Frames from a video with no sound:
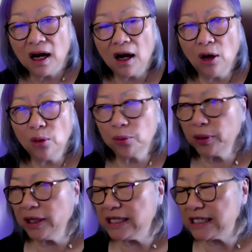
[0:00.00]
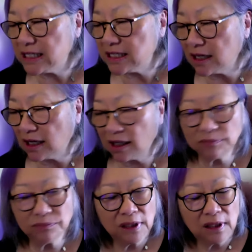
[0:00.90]
Oh, we did
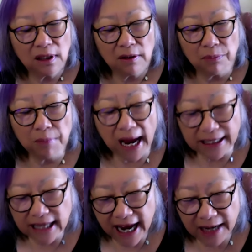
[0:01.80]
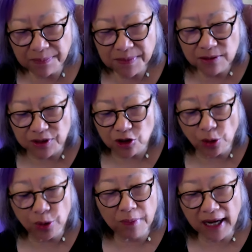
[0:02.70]
Mind Games. We
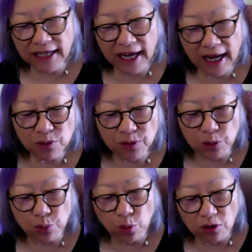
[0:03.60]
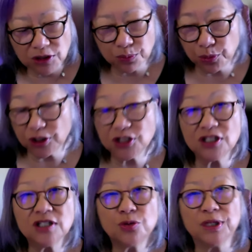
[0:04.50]
started with Mind Games. We did Walls and
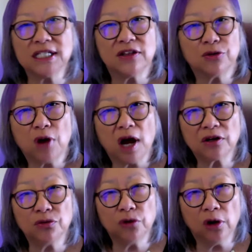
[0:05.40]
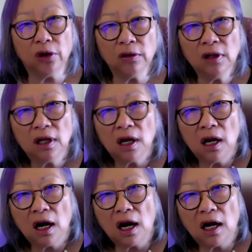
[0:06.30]
Bridges. We did the rock and roll.
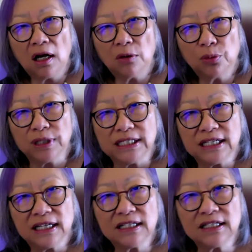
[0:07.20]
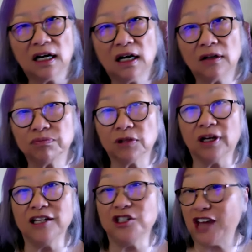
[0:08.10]
We did...
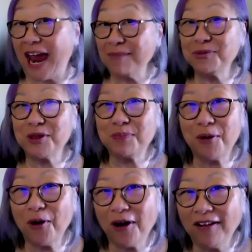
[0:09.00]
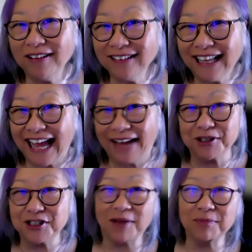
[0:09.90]
He jammed with Paul,
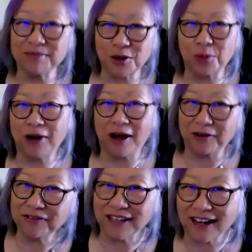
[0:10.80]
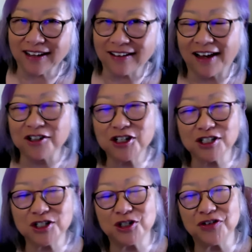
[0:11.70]
which I'm so proud of that I got a
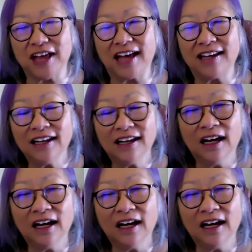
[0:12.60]
chance to do that.